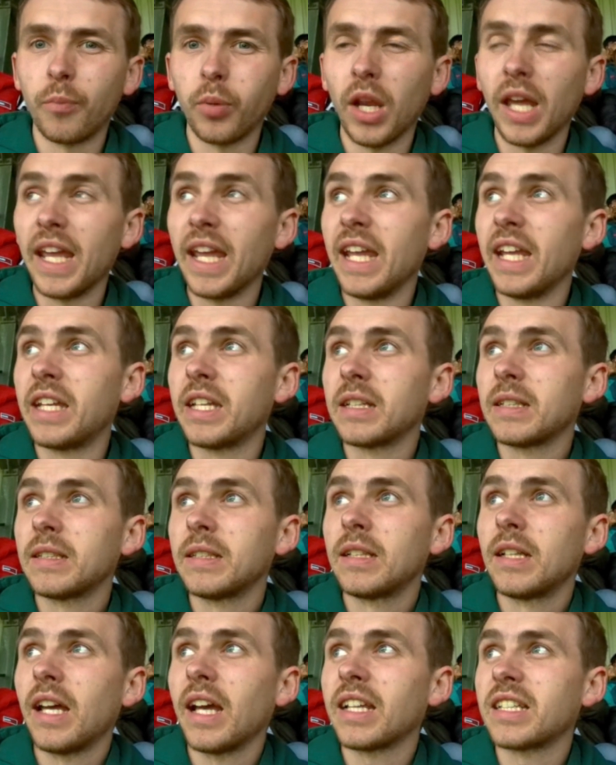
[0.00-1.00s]
played
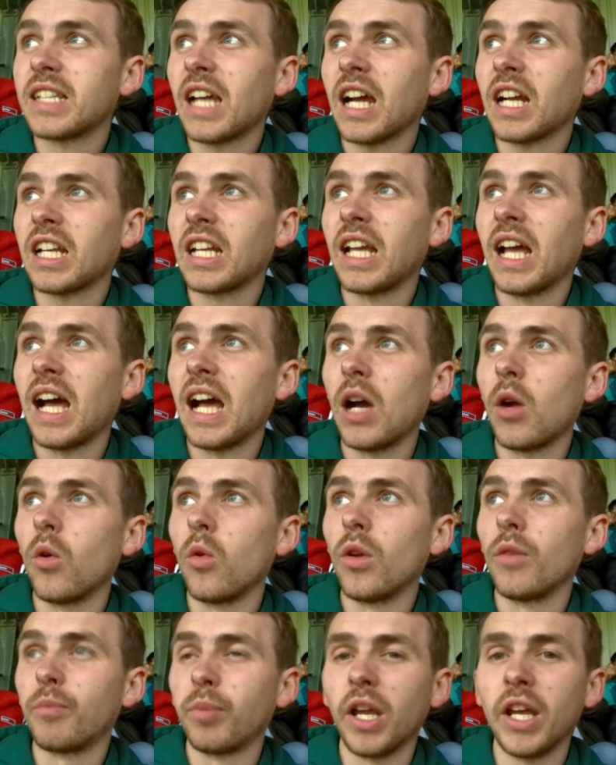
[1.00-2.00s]
exactly how
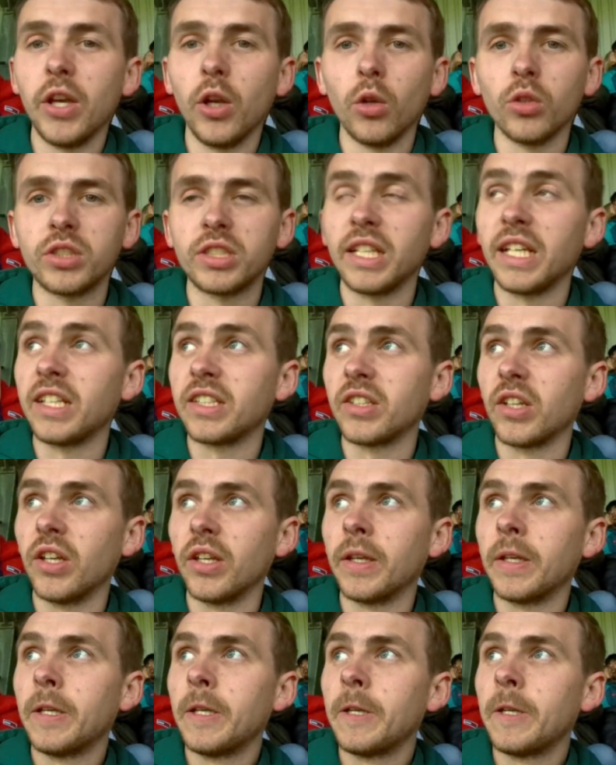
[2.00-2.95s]
we played all season.